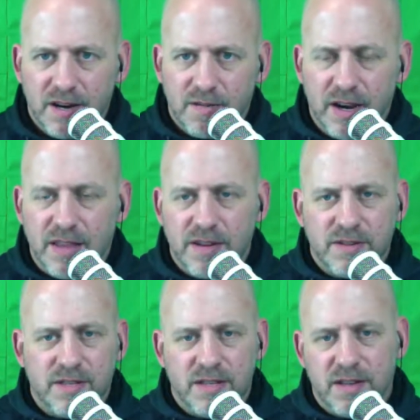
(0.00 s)
right?
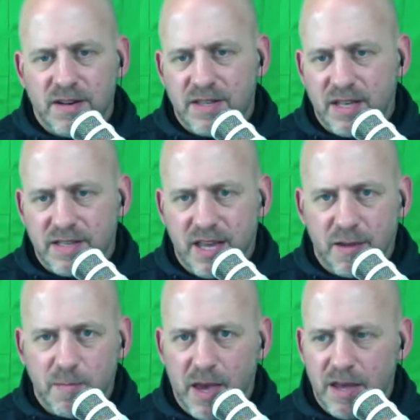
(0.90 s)
There's that
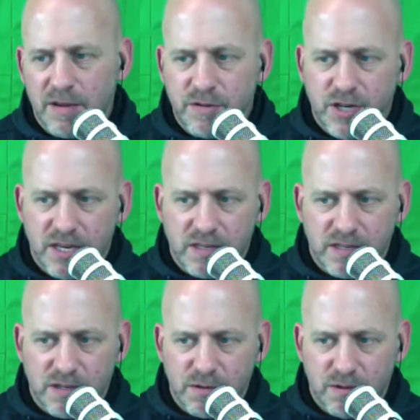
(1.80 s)
saying, man who
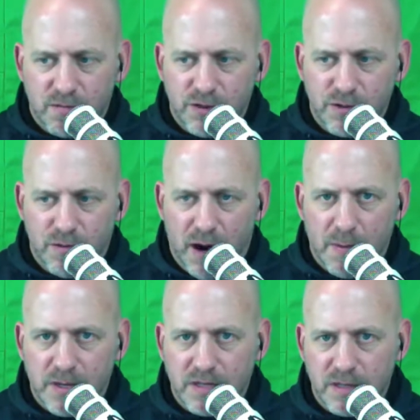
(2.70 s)
chases two
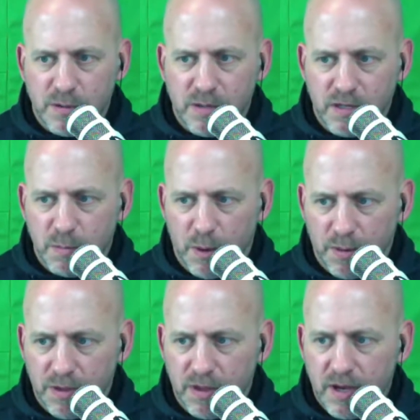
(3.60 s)
rabbits loses
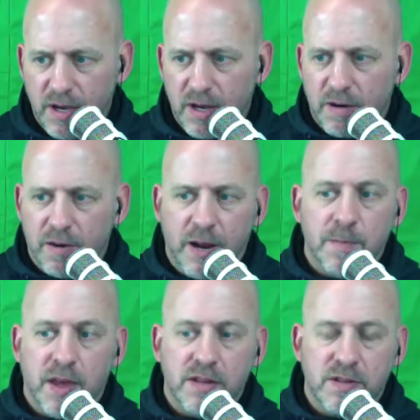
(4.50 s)
both, right?
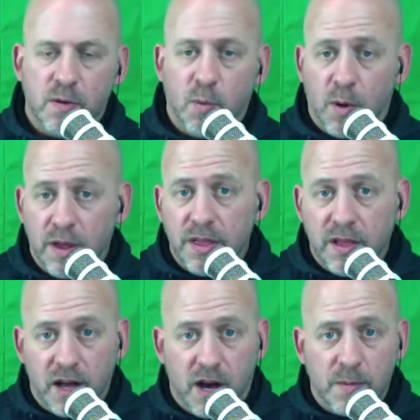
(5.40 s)
And so one
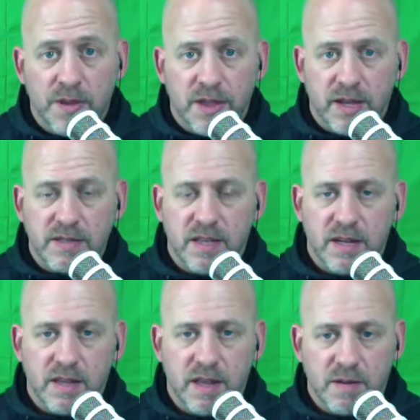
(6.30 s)
common things
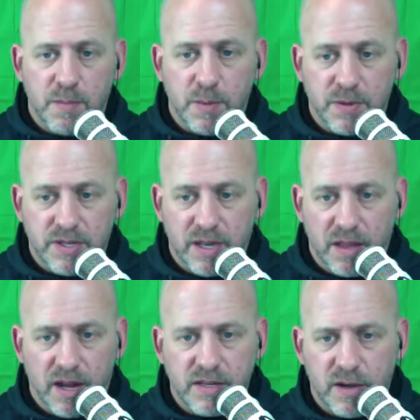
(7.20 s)
that people say a
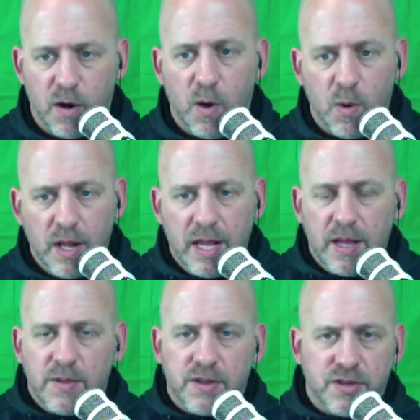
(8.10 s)
lot is like, oh,
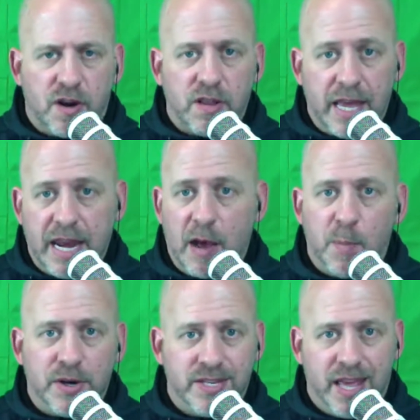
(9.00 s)
they'll start laying out
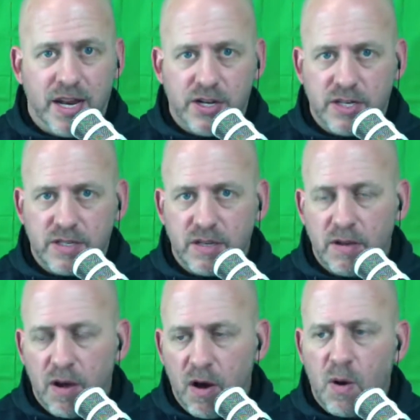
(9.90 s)
percentages.
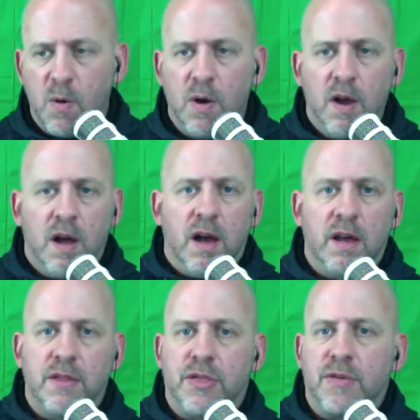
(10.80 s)
Oh,
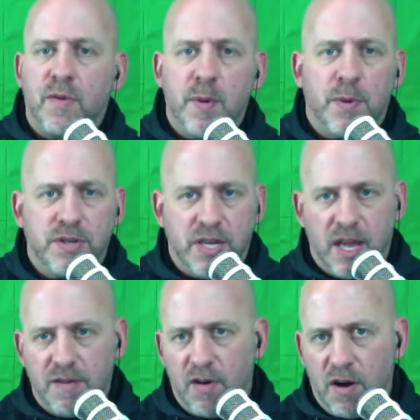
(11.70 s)

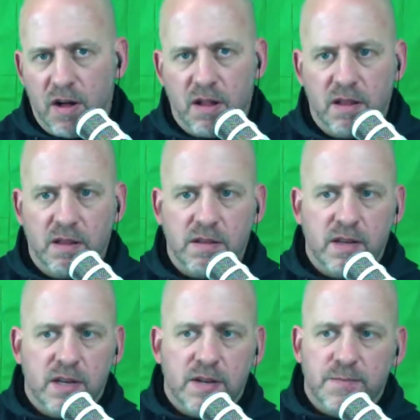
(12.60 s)
3% of all
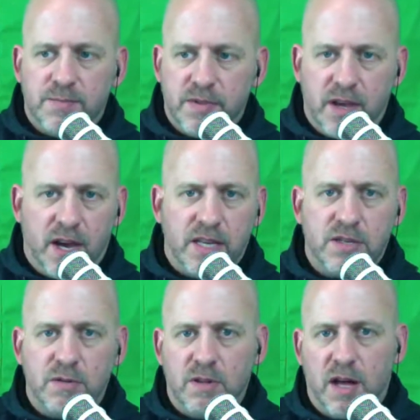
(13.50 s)
high
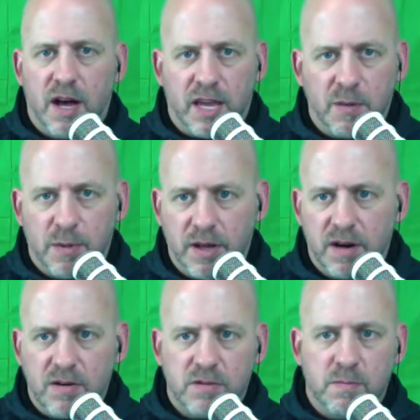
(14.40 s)
school hockey
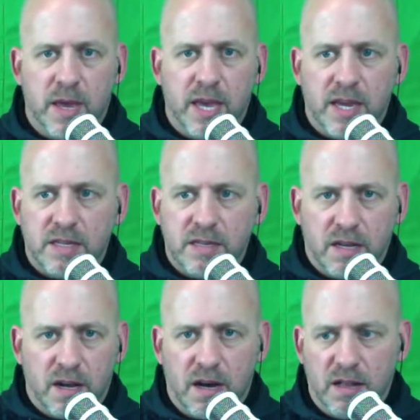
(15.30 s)
players make it to
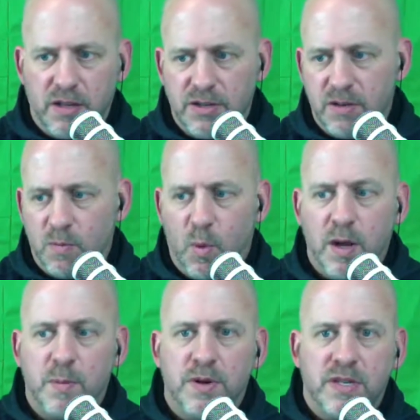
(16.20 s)
college, and
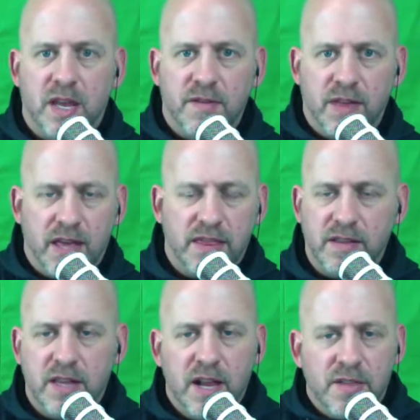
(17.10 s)
1% of that,
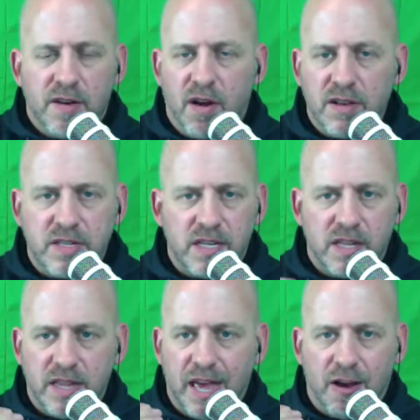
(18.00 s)
they're all set to
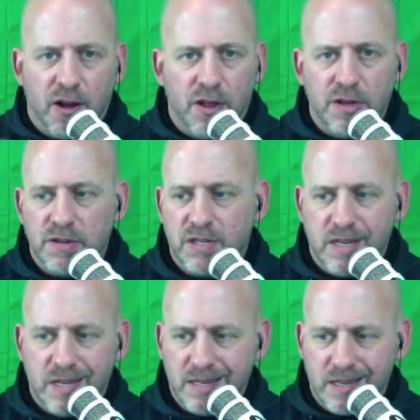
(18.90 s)
lay out all those
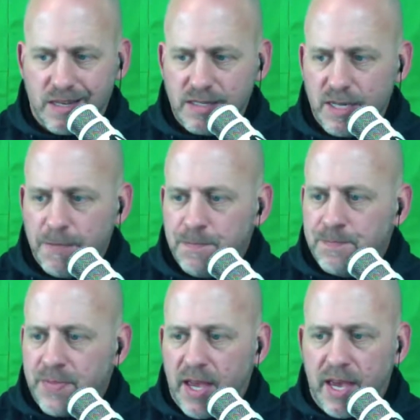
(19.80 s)
statistics.
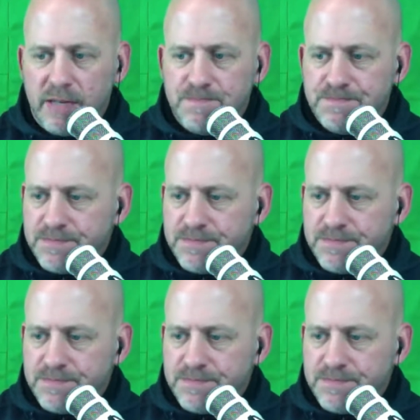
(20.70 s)
And